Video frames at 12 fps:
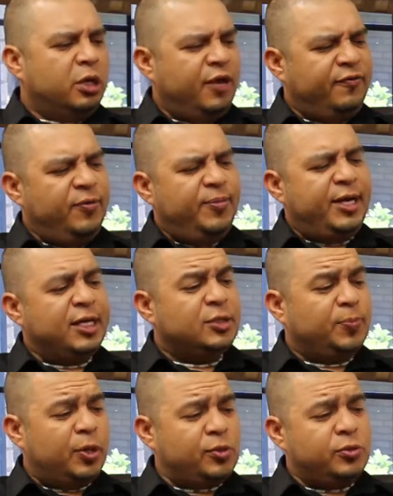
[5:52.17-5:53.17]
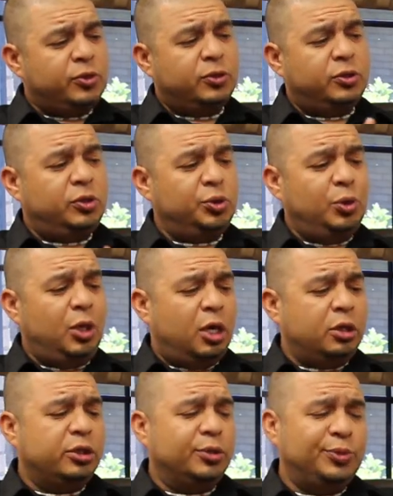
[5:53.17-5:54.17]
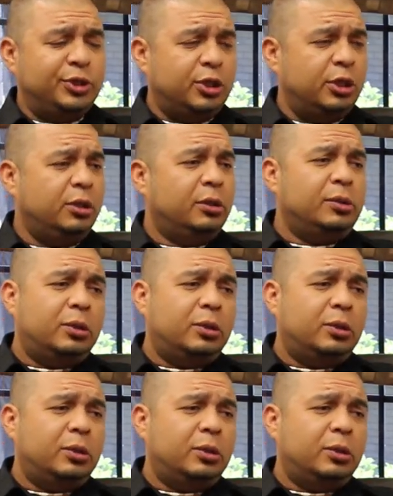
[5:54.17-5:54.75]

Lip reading: If you've been exposed to long-term sun,